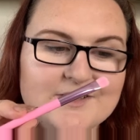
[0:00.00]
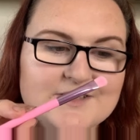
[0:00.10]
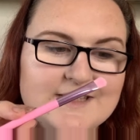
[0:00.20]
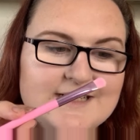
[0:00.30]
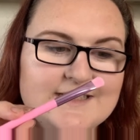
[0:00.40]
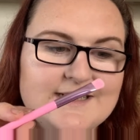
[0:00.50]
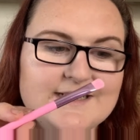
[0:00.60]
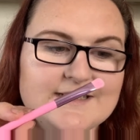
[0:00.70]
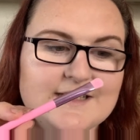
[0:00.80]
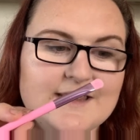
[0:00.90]
This
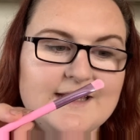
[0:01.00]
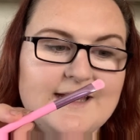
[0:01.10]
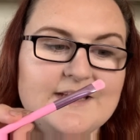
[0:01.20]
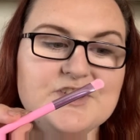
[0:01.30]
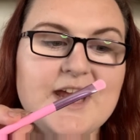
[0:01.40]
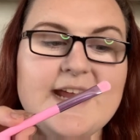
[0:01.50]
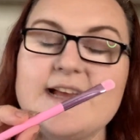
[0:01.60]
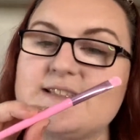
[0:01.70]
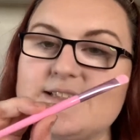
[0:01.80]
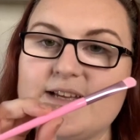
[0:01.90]
is the
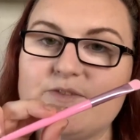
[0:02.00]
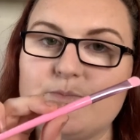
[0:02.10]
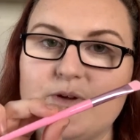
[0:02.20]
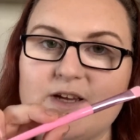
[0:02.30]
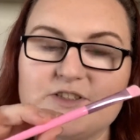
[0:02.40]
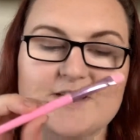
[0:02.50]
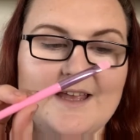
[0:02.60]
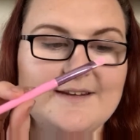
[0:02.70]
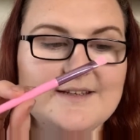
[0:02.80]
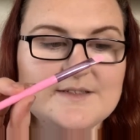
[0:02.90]
JS11 brush,
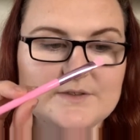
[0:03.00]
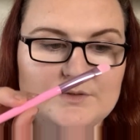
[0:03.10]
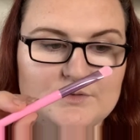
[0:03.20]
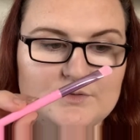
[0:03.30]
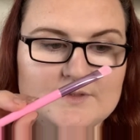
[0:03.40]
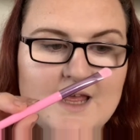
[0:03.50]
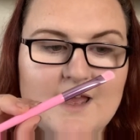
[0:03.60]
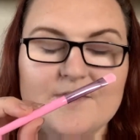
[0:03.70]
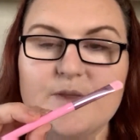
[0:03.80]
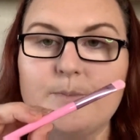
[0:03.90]
and it is called
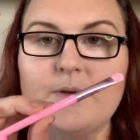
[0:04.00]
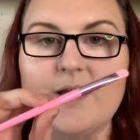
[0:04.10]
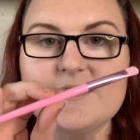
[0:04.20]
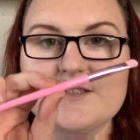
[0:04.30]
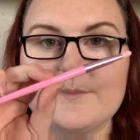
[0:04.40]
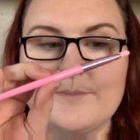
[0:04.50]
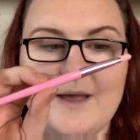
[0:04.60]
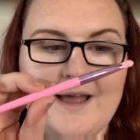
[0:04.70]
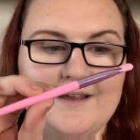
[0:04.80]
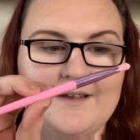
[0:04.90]
the Blunt
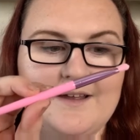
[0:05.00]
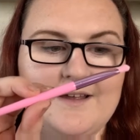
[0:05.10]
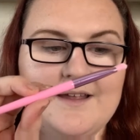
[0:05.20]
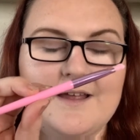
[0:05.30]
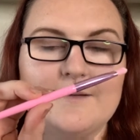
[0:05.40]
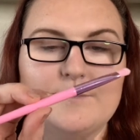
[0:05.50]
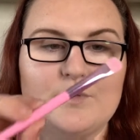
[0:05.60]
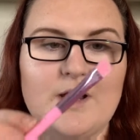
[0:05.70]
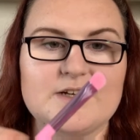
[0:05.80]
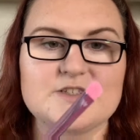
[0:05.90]
Packer
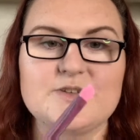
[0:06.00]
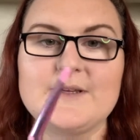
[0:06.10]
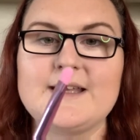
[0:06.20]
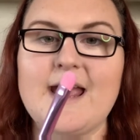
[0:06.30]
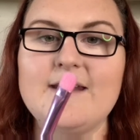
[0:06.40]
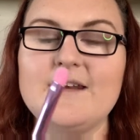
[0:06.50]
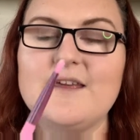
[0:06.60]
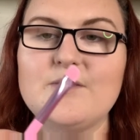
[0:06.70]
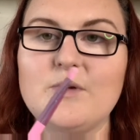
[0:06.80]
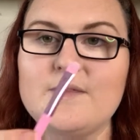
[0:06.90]
brush. So again,
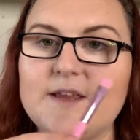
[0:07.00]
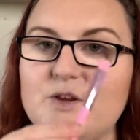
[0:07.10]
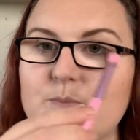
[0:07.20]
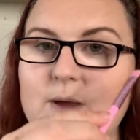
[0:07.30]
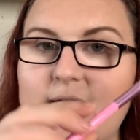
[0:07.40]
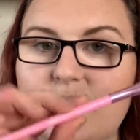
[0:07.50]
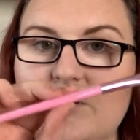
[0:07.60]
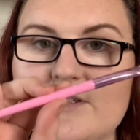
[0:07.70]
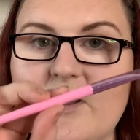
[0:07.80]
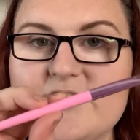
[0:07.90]
another one that you'd pack
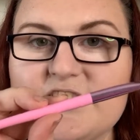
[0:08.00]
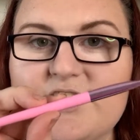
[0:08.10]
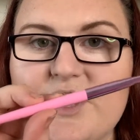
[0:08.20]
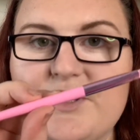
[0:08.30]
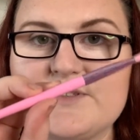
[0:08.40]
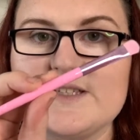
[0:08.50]
on eyeshadows.